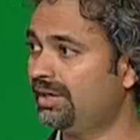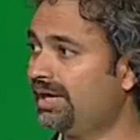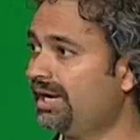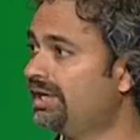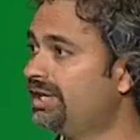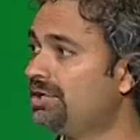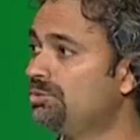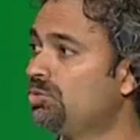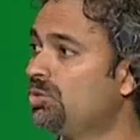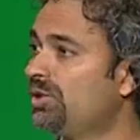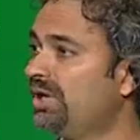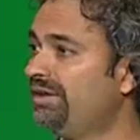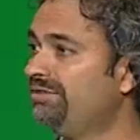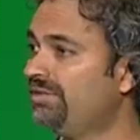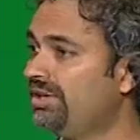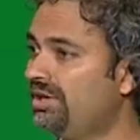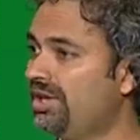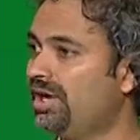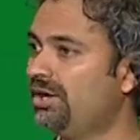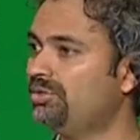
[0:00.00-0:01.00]
And you won't
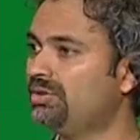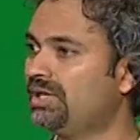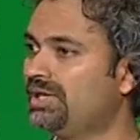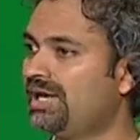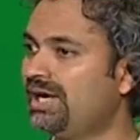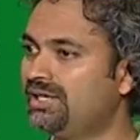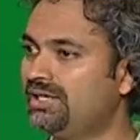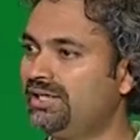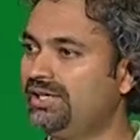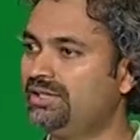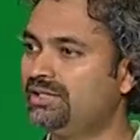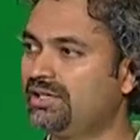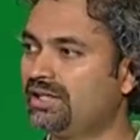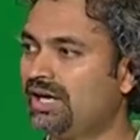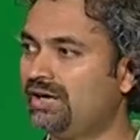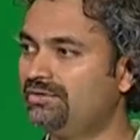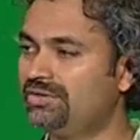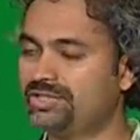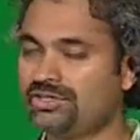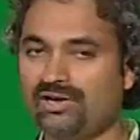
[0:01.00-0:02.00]
even know that underneath the
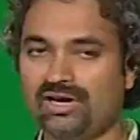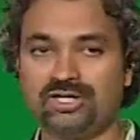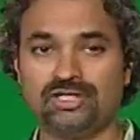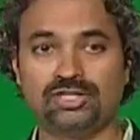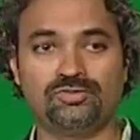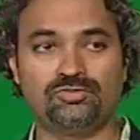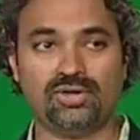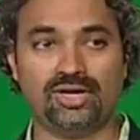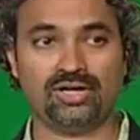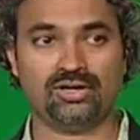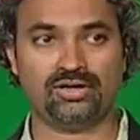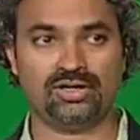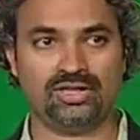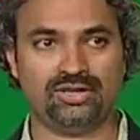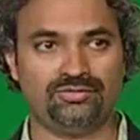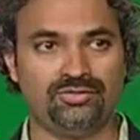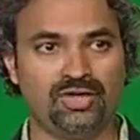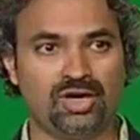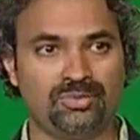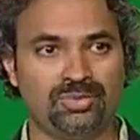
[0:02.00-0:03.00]
covers they're actually running on a
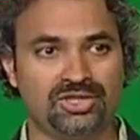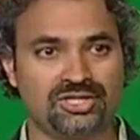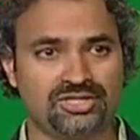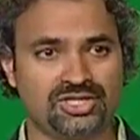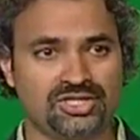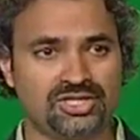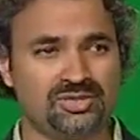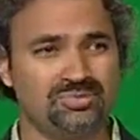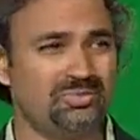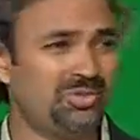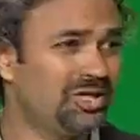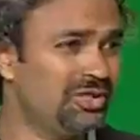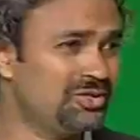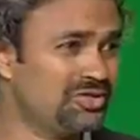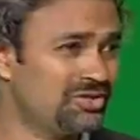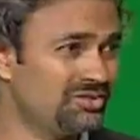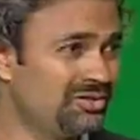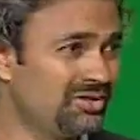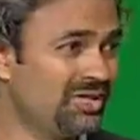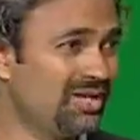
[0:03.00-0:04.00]
different operating system
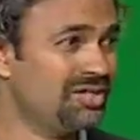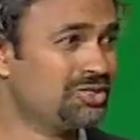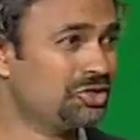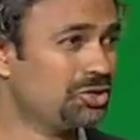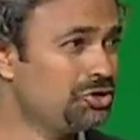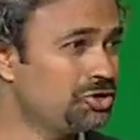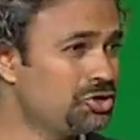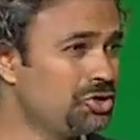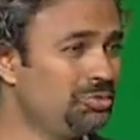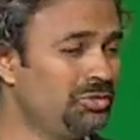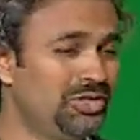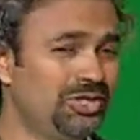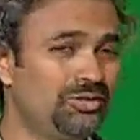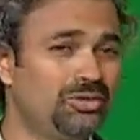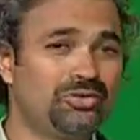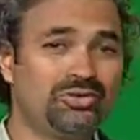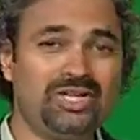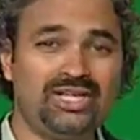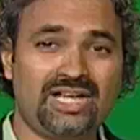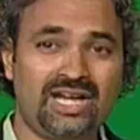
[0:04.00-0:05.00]
because as a consumer, you
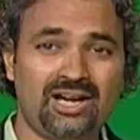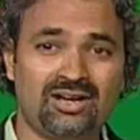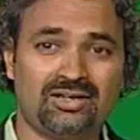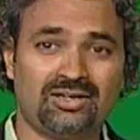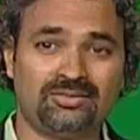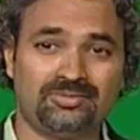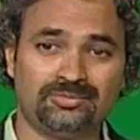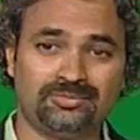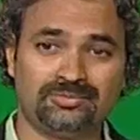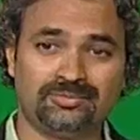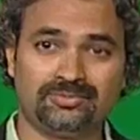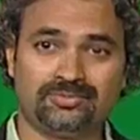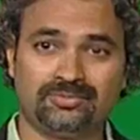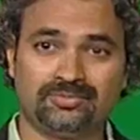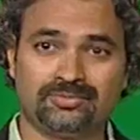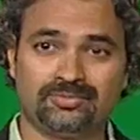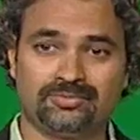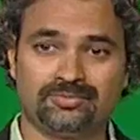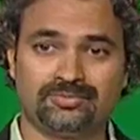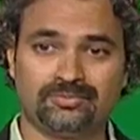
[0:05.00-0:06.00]
don't really care.
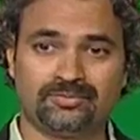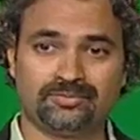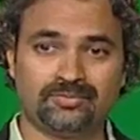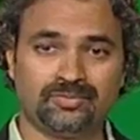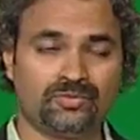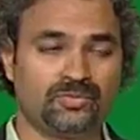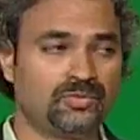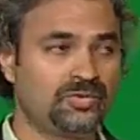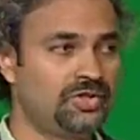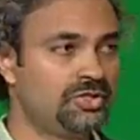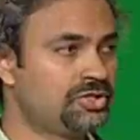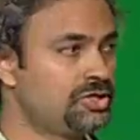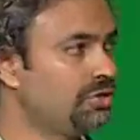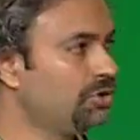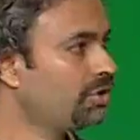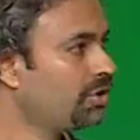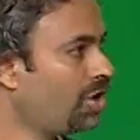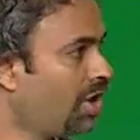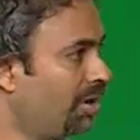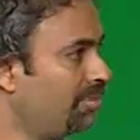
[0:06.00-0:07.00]
So
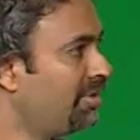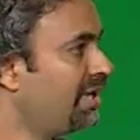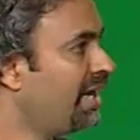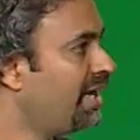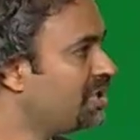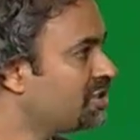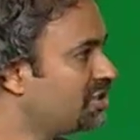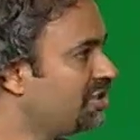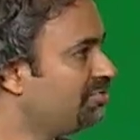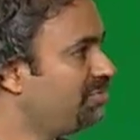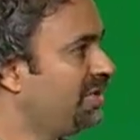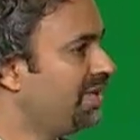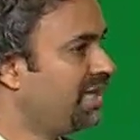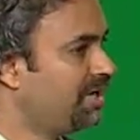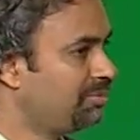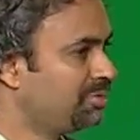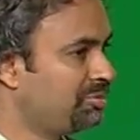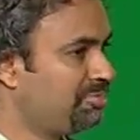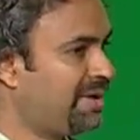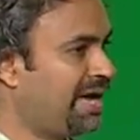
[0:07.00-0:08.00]
the combination of being
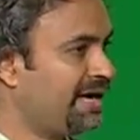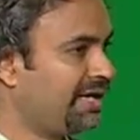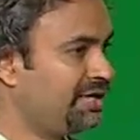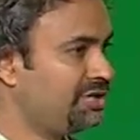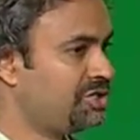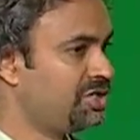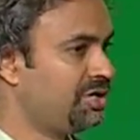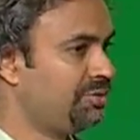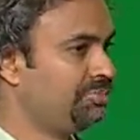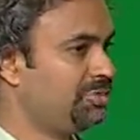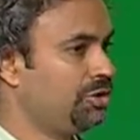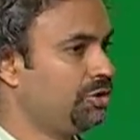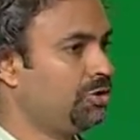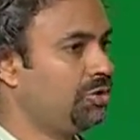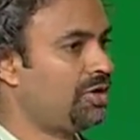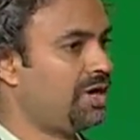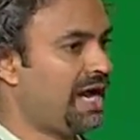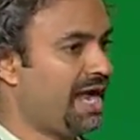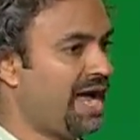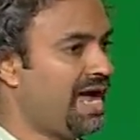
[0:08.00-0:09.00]
able to package up
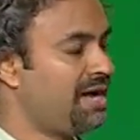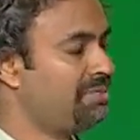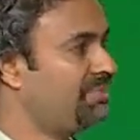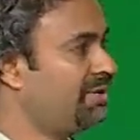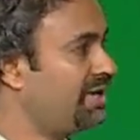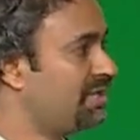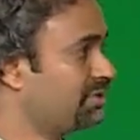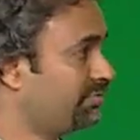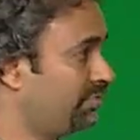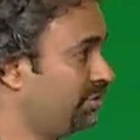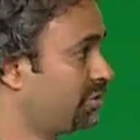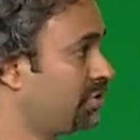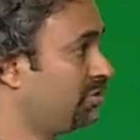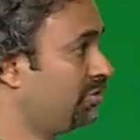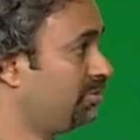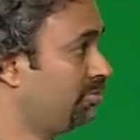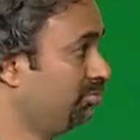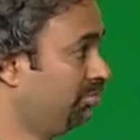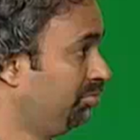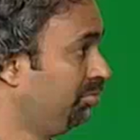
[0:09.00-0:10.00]
your app as a
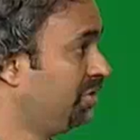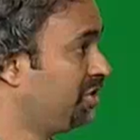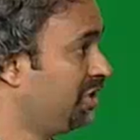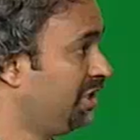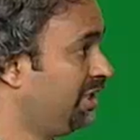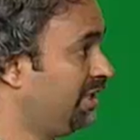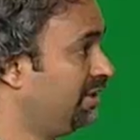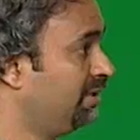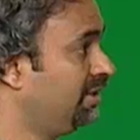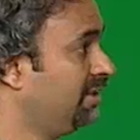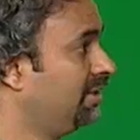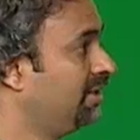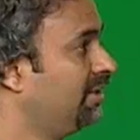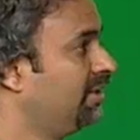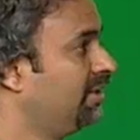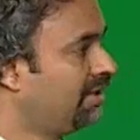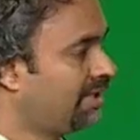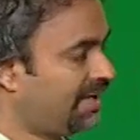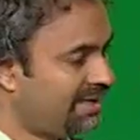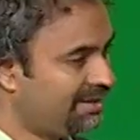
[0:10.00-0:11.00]
virtual machine
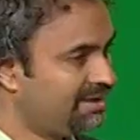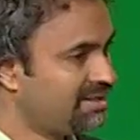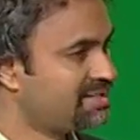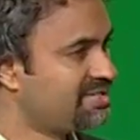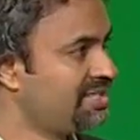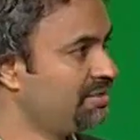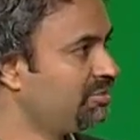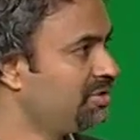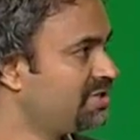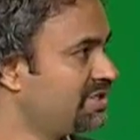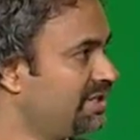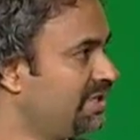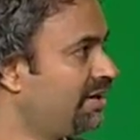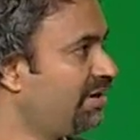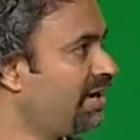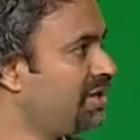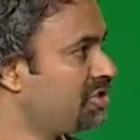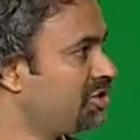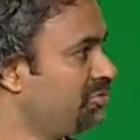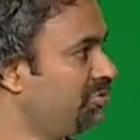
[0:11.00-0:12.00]
and the seamless
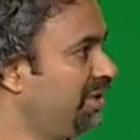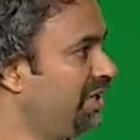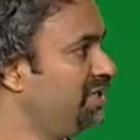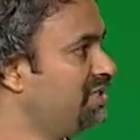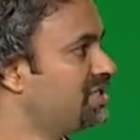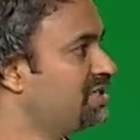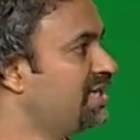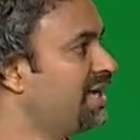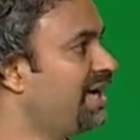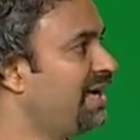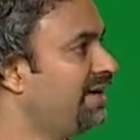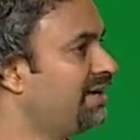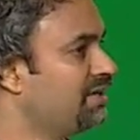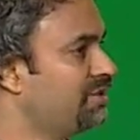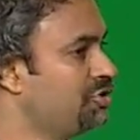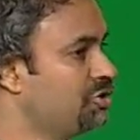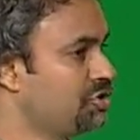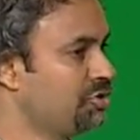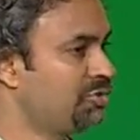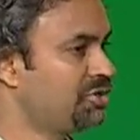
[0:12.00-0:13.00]
integration means that
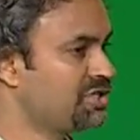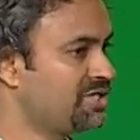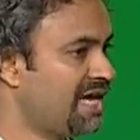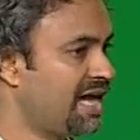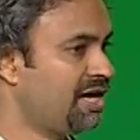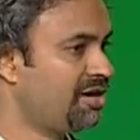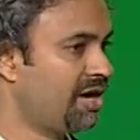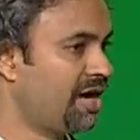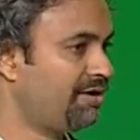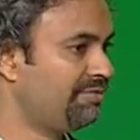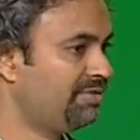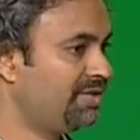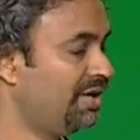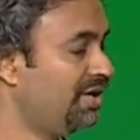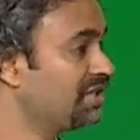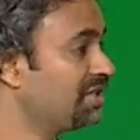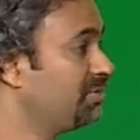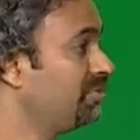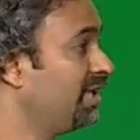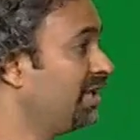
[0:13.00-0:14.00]
consumers now have the
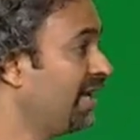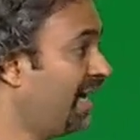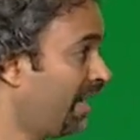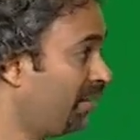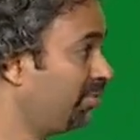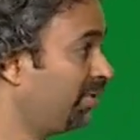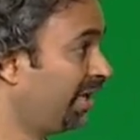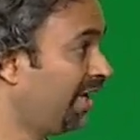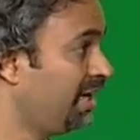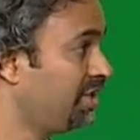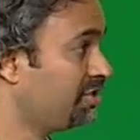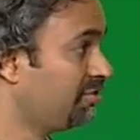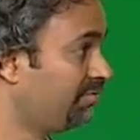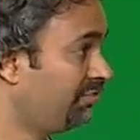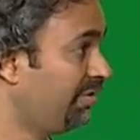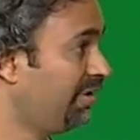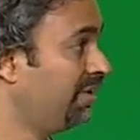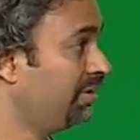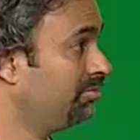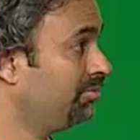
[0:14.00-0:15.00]
ultimate application
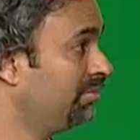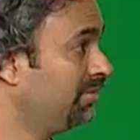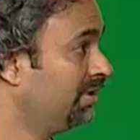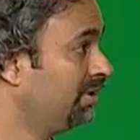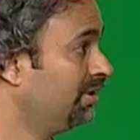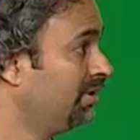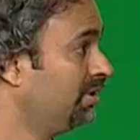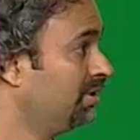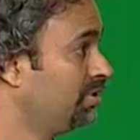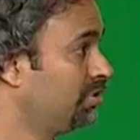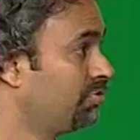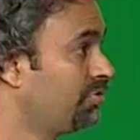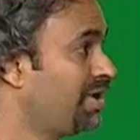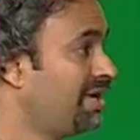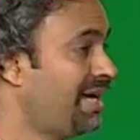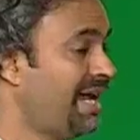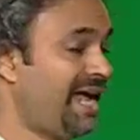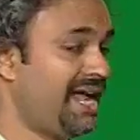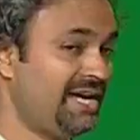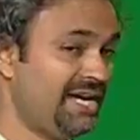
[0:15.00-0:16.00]
freedom to
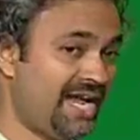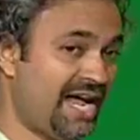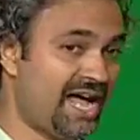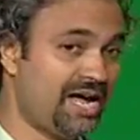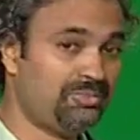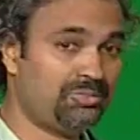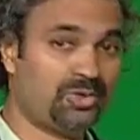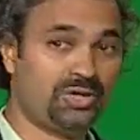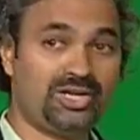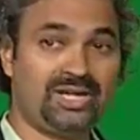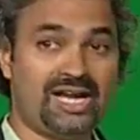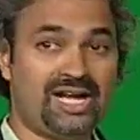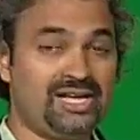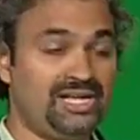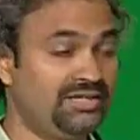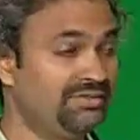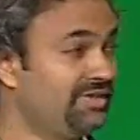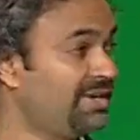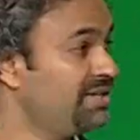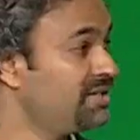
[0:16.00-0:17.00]
run any app on
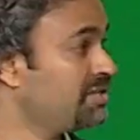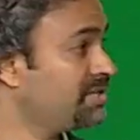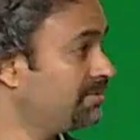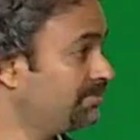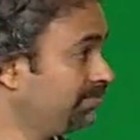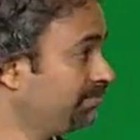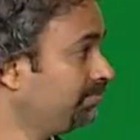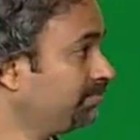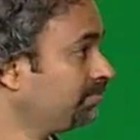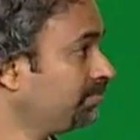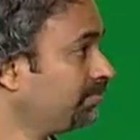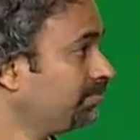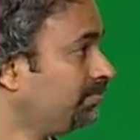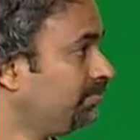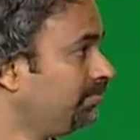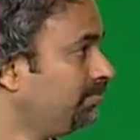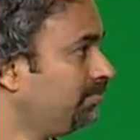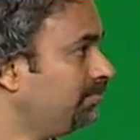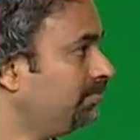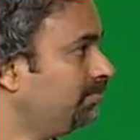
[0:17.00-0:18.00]
any device.
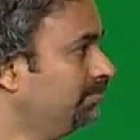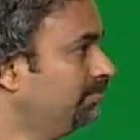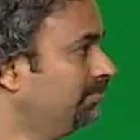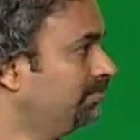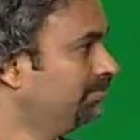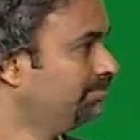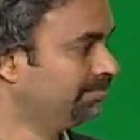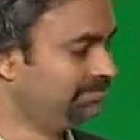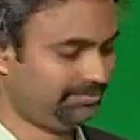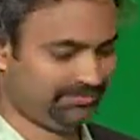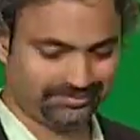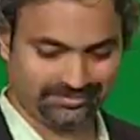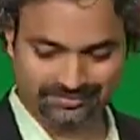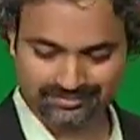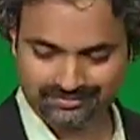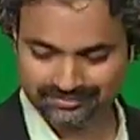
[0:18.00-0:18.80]
Great. Thanks, Peter.